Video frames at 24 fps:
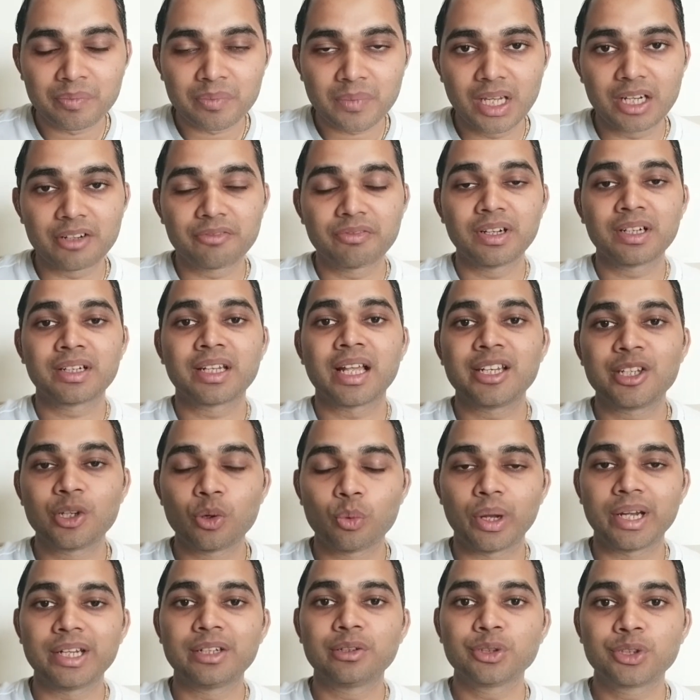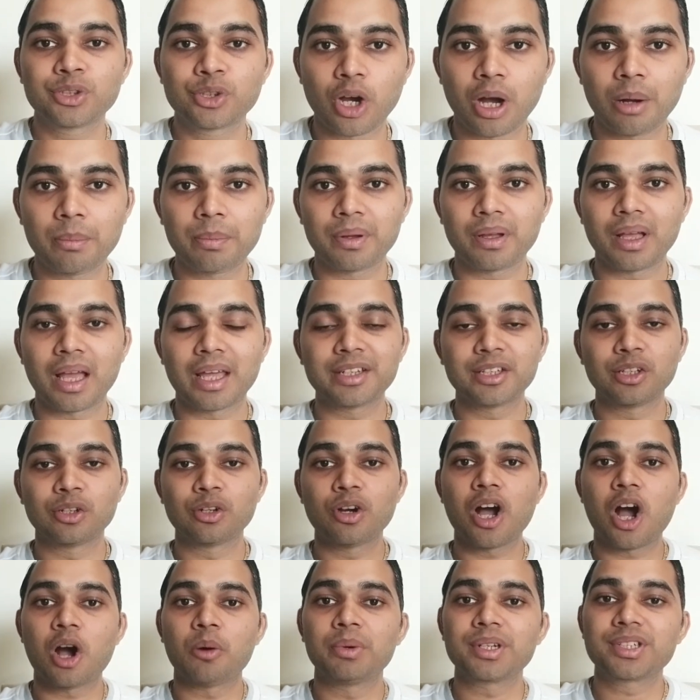It will tell you when to stop and
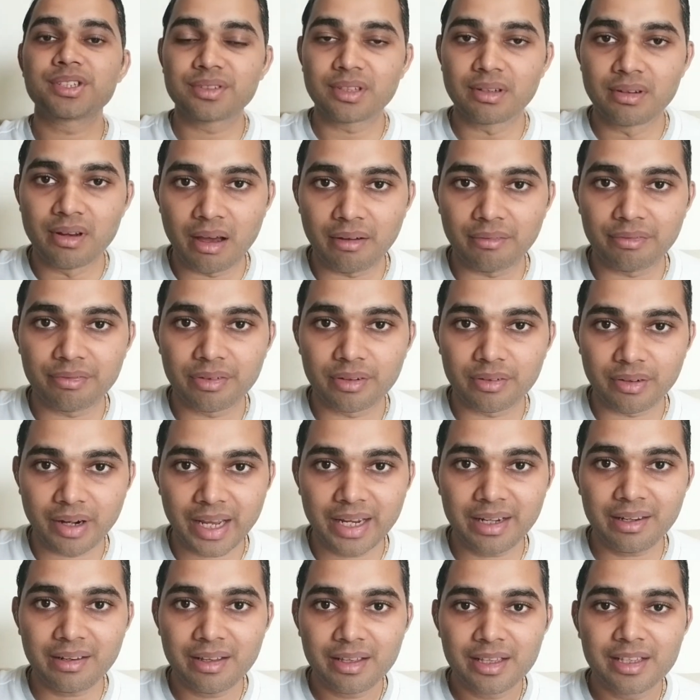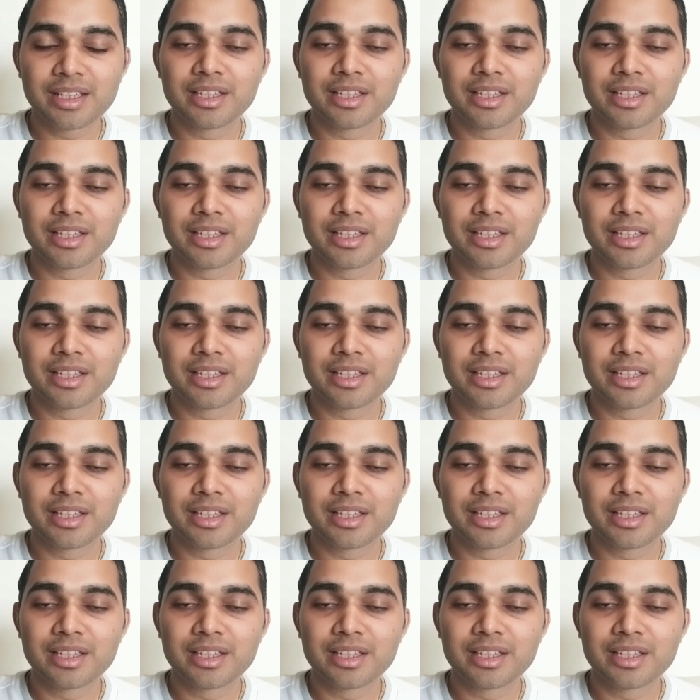how much is enough, right?